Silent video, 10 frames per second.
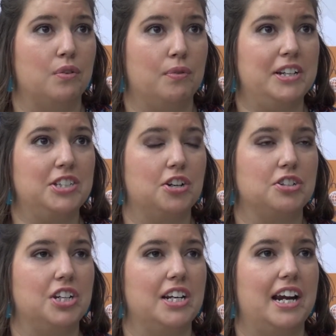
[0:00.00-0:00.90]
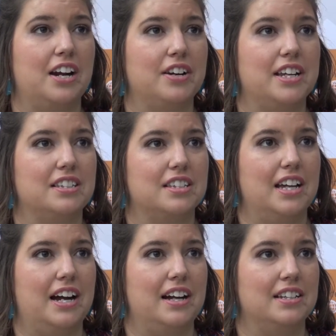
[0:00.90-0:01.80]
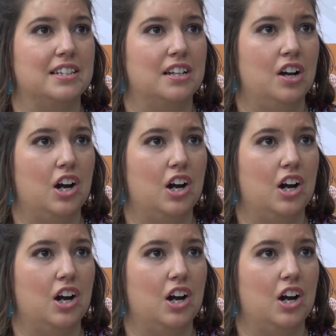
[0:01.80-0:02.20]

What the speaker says: research in areas that